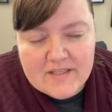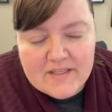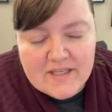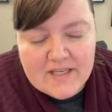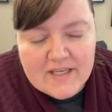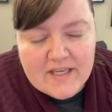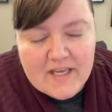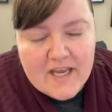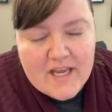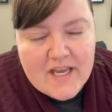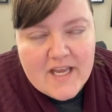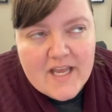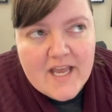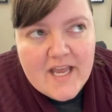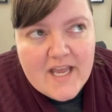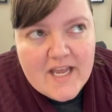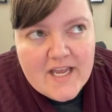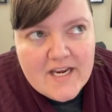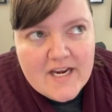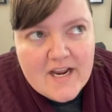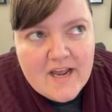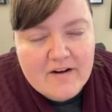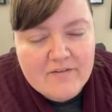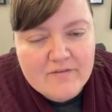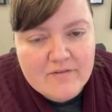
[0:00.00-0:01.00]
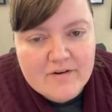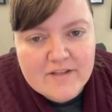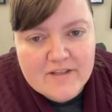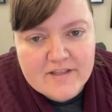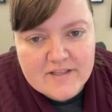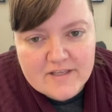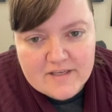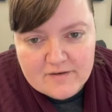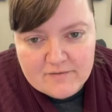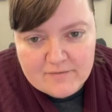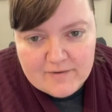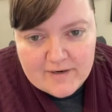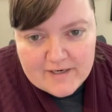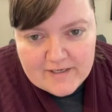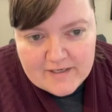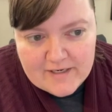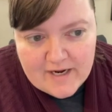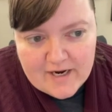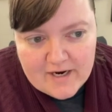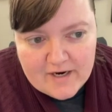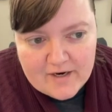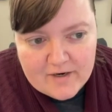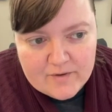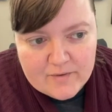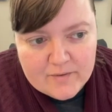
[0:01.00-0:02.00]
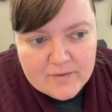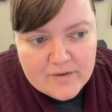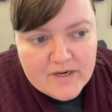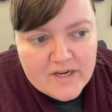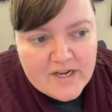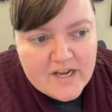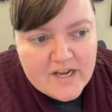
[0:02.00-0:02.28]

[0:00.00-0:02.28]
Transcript: Like, I hate everything right now.